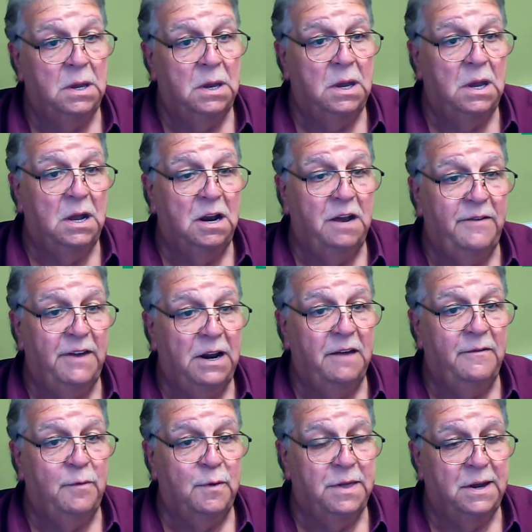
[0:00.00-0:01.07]
Living life with
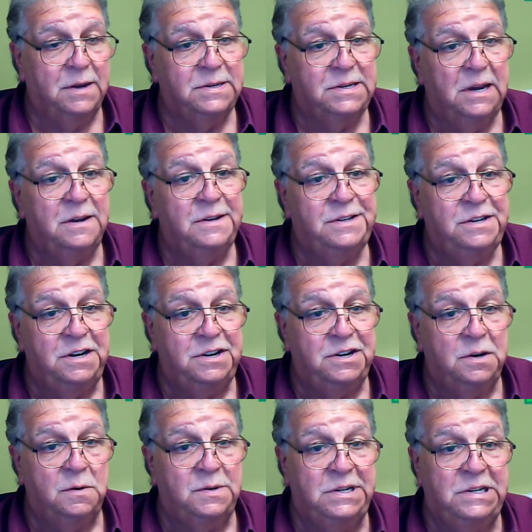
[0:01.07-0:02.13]
anxiety issues
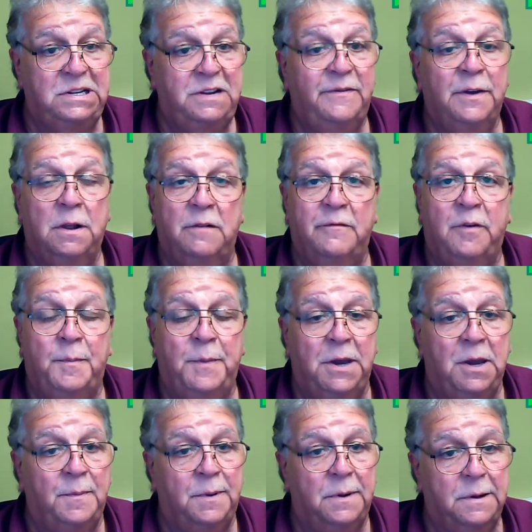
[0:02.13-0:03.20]
is difficult for
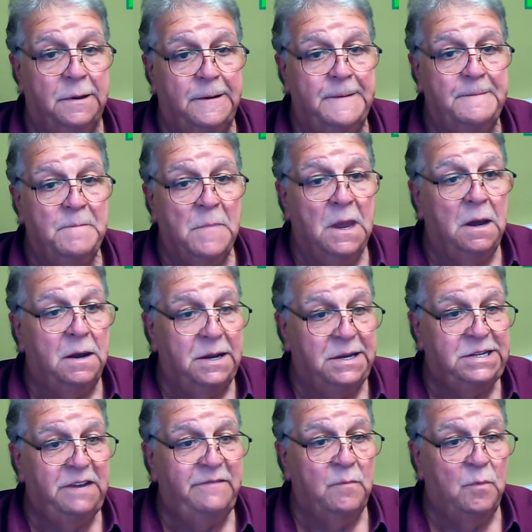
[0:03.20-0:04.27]
people, and it's even
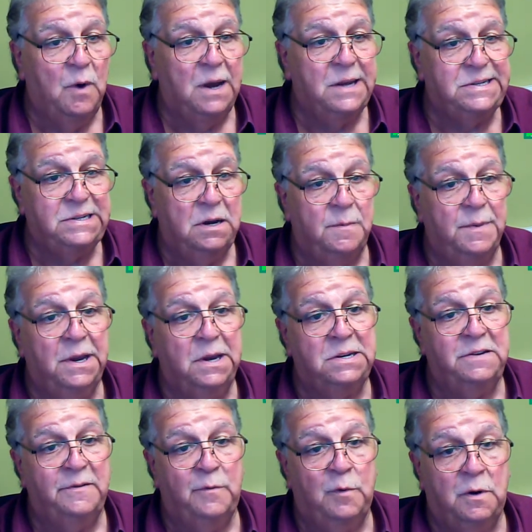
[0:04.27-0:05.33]
worse now because of
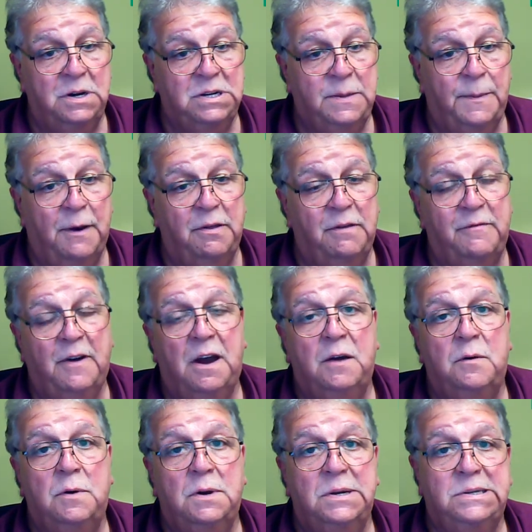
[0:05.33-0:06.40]
worries about the
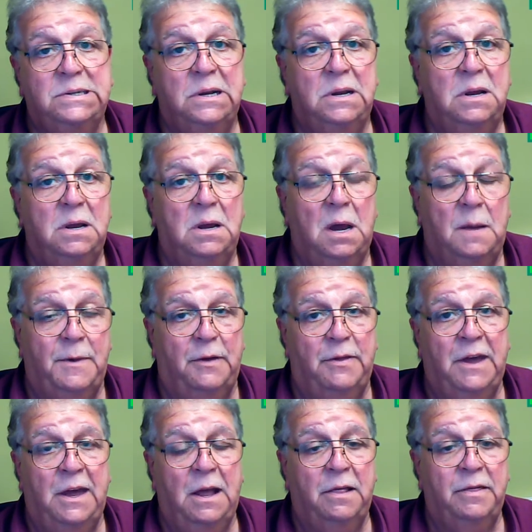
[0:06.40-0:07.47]
virus, about the
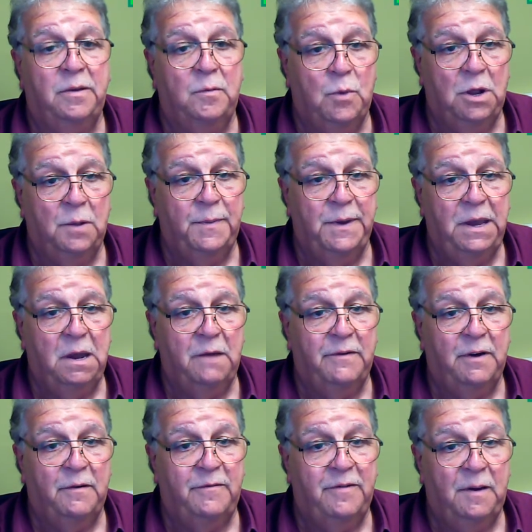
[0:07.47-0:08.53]
health and well-being of our
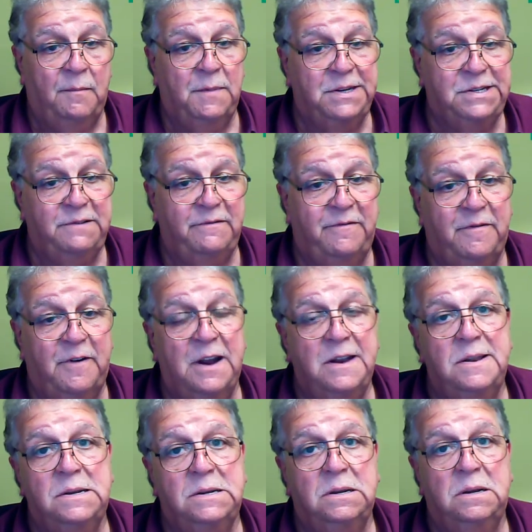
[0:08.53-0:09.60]
families and friends,
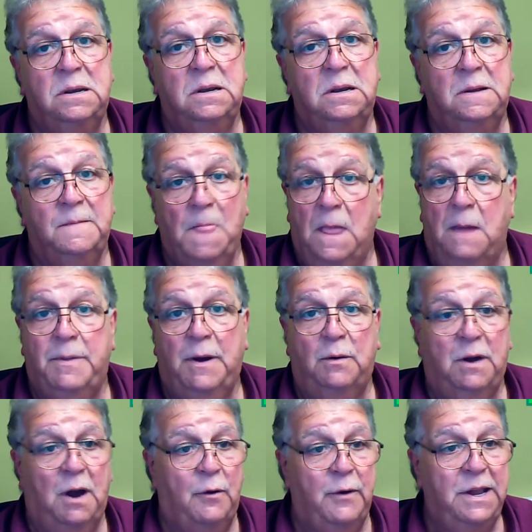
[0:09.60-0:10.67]
about our
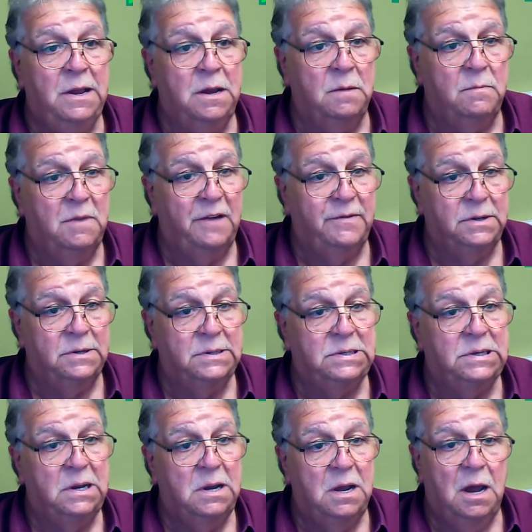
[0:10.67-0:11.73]
income levels,
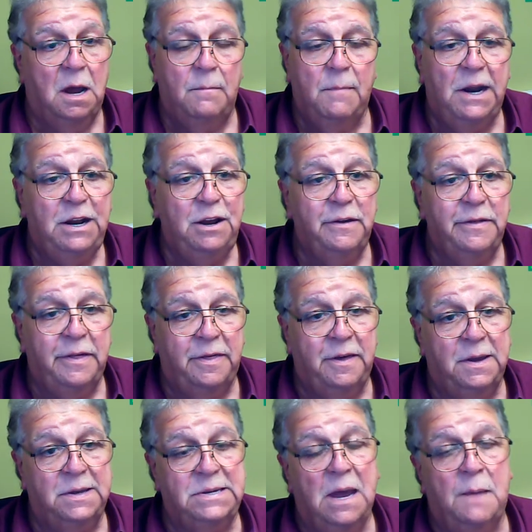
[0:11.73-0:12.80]
and many other things
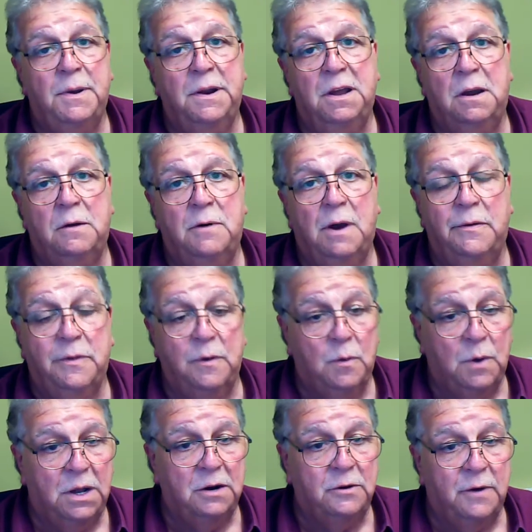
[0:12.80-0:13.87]
happening around the world
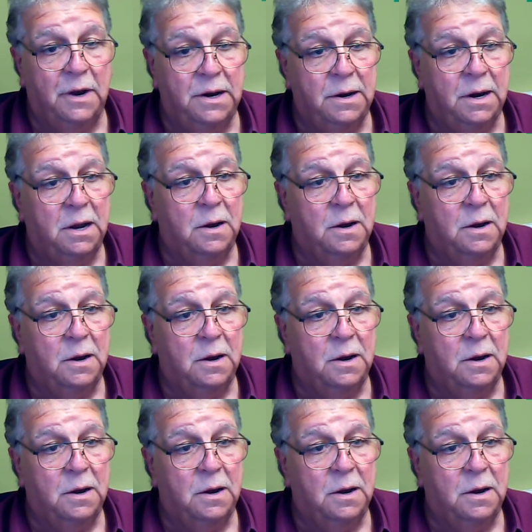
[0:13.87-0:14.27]
right now.